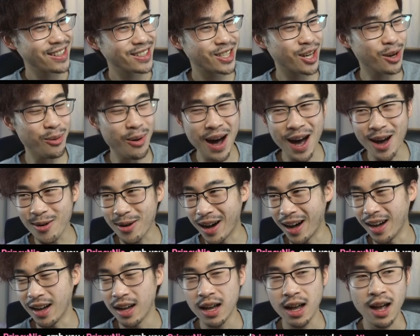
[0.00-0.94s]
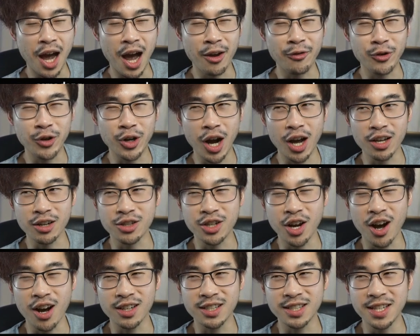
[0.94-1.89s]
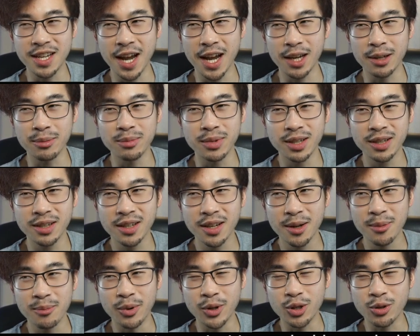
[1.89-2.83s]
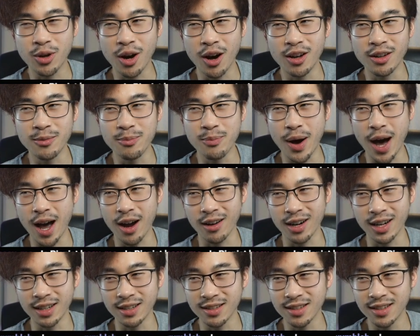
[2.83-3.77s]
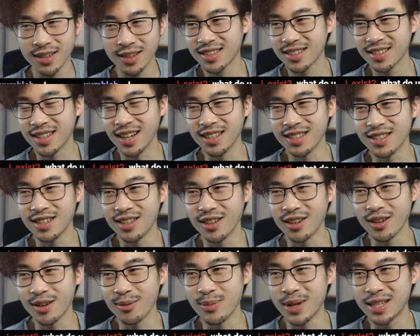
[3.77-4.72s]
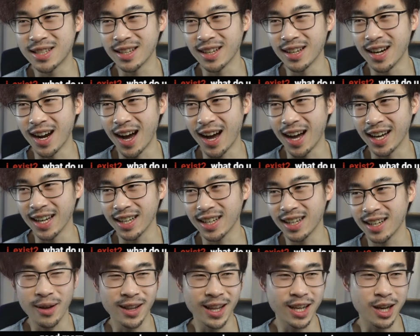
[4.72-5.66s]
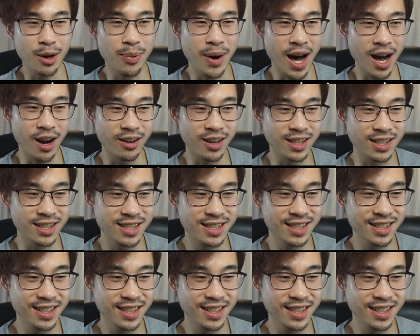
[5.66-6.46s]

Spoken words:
Chihuahua. I forgot your dog's name, but you call him Pirate because they're missing an eye, like a pirate.